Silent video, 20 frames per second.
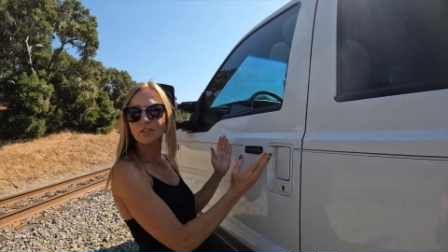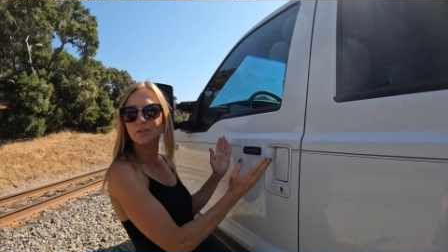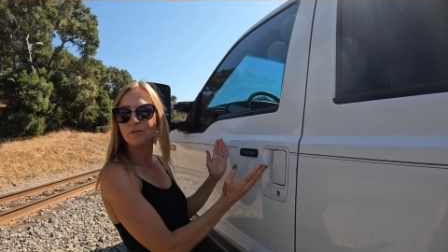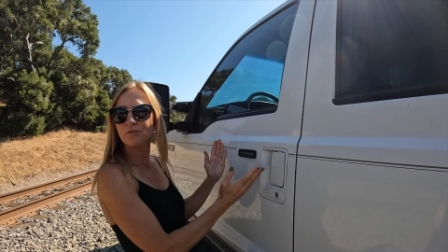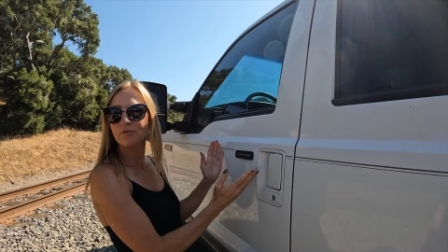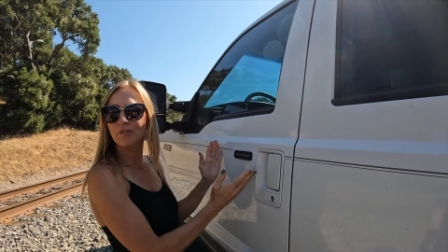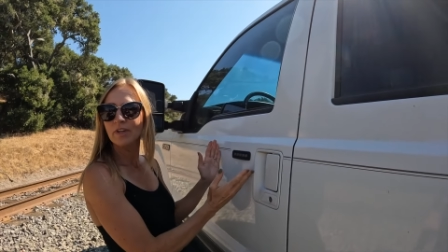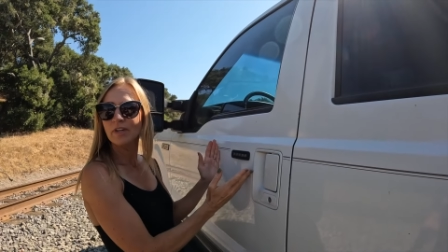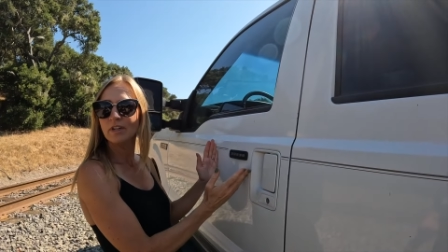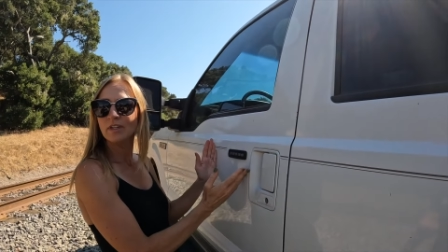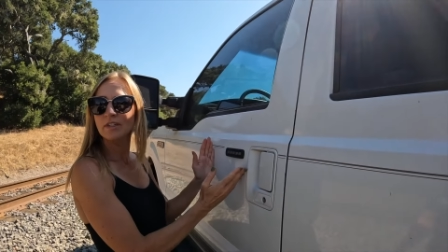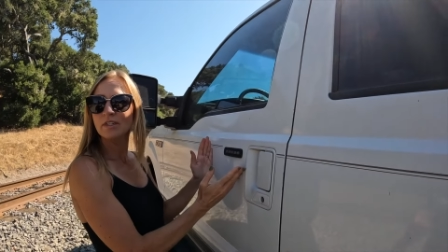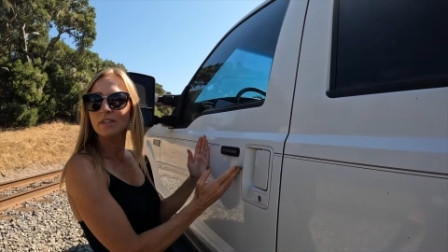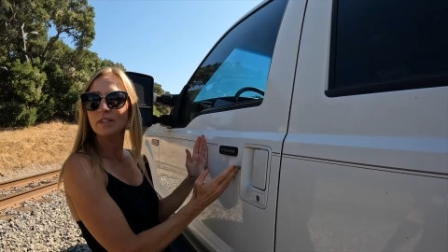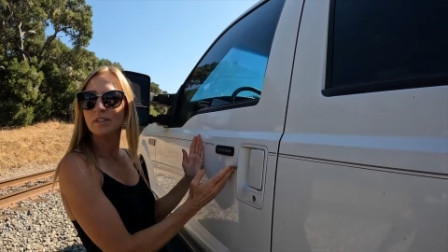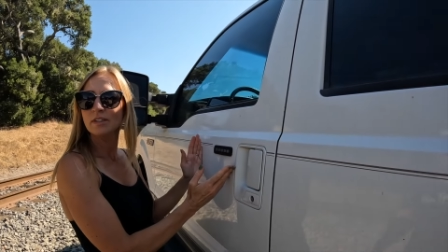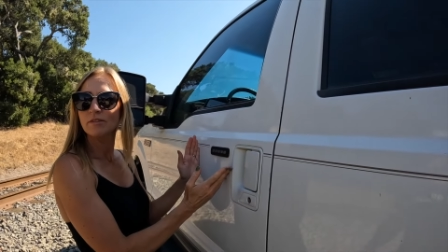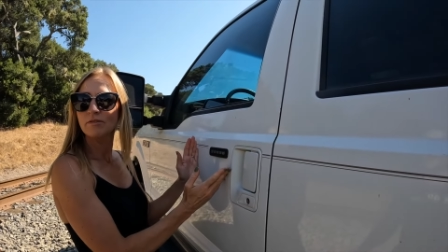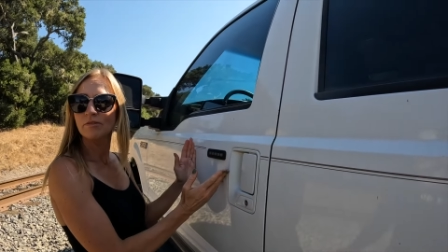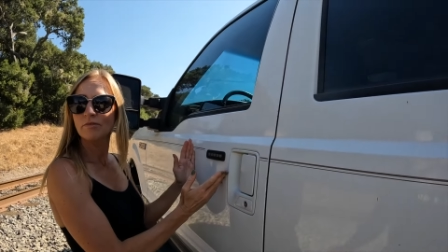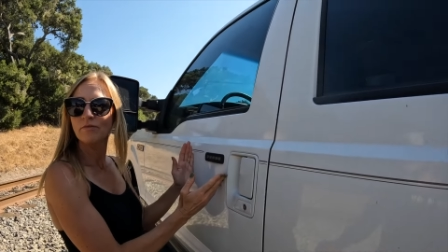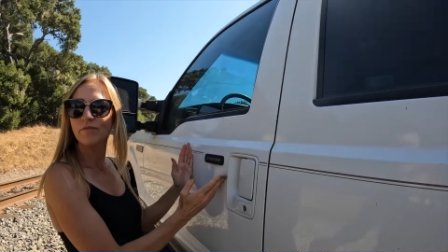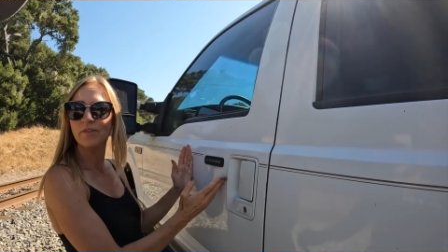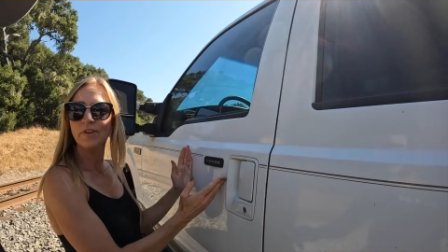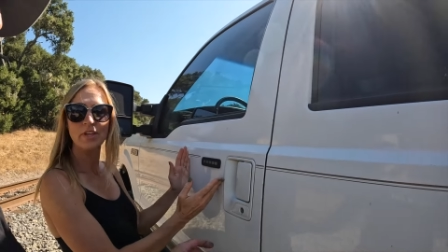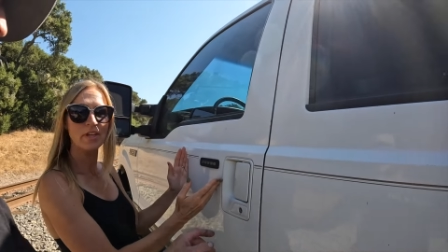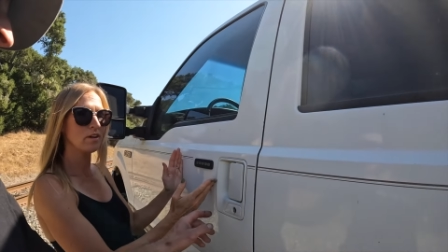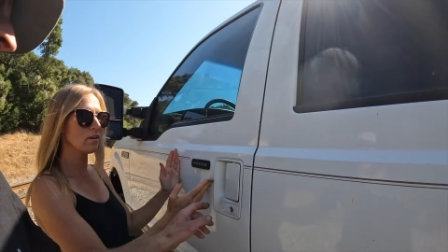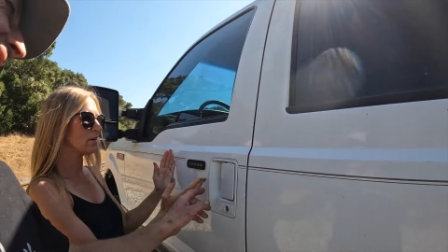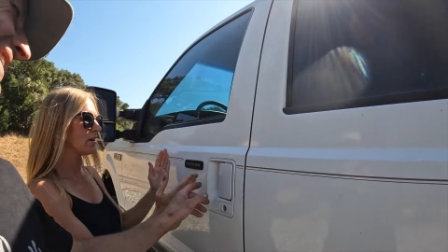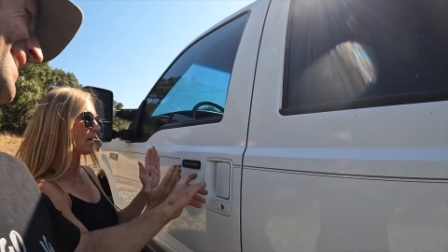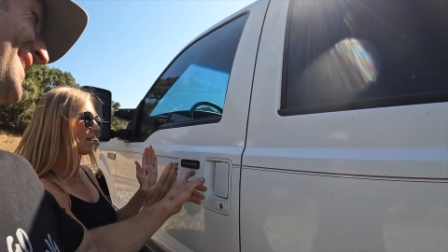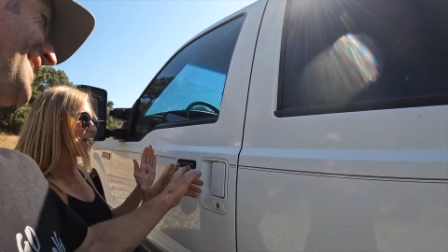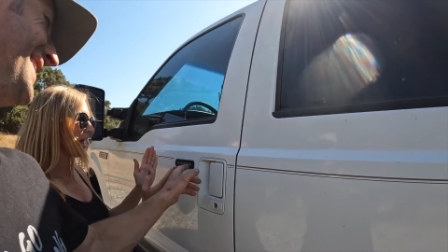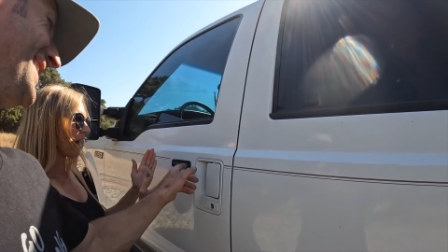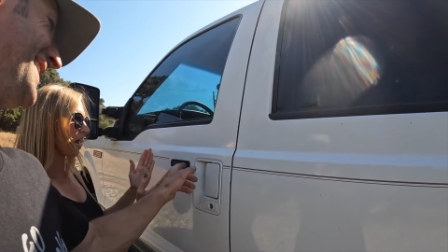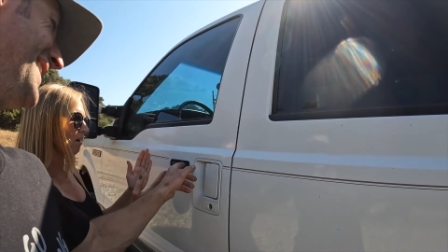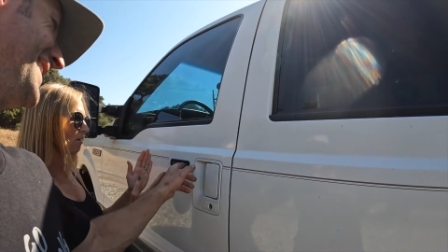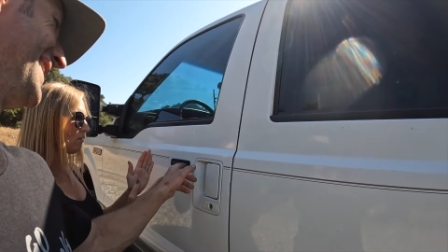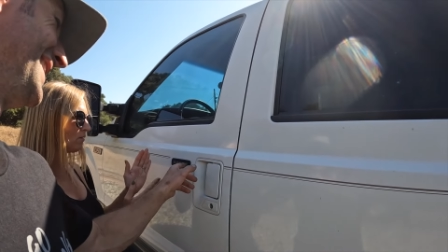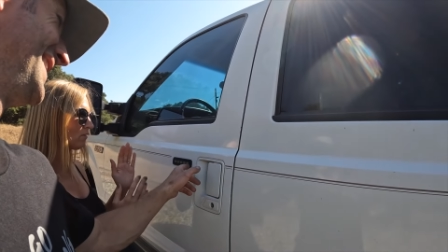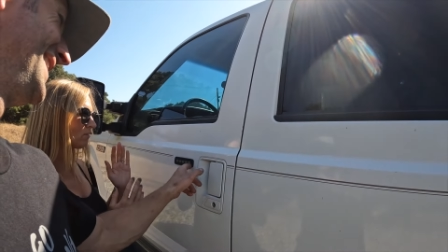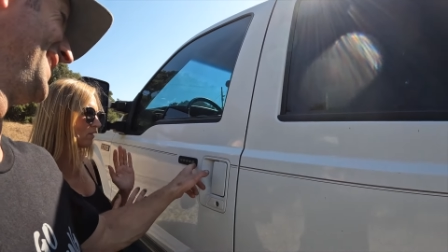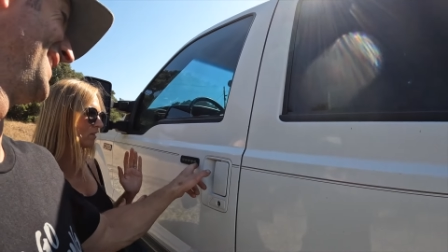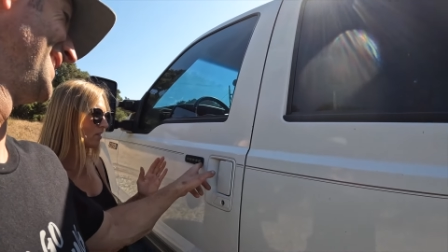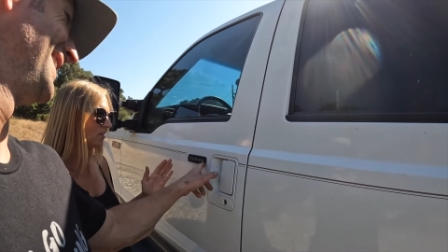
in your finger figuring out